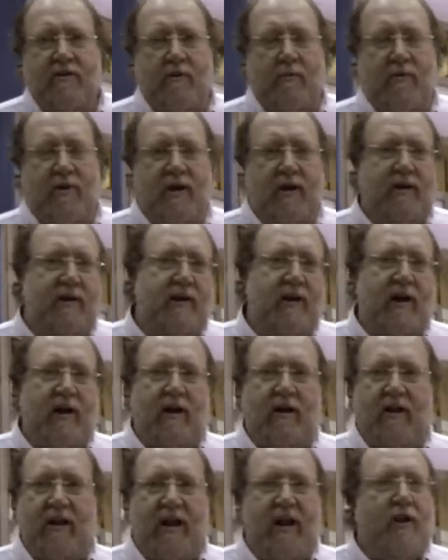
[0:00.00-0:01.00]
big
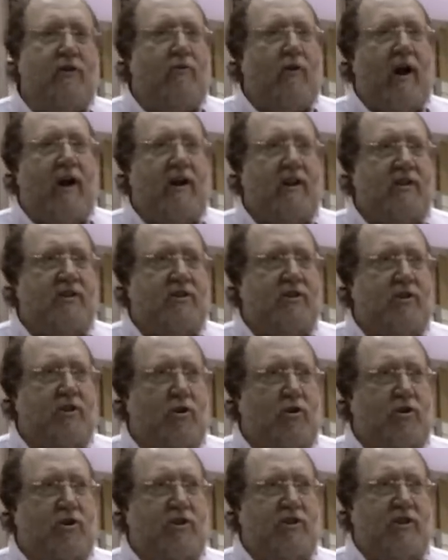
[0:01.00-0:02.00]
land grant
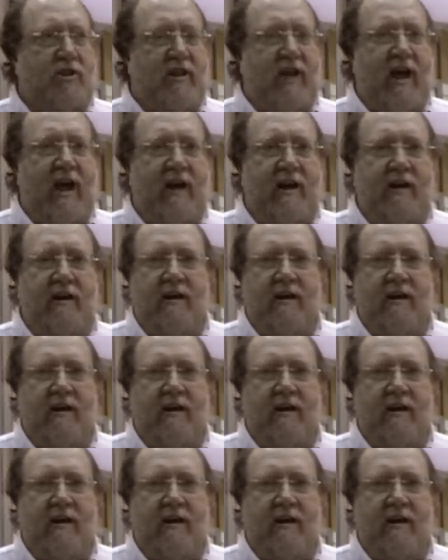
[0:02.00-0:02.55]
institutions and that,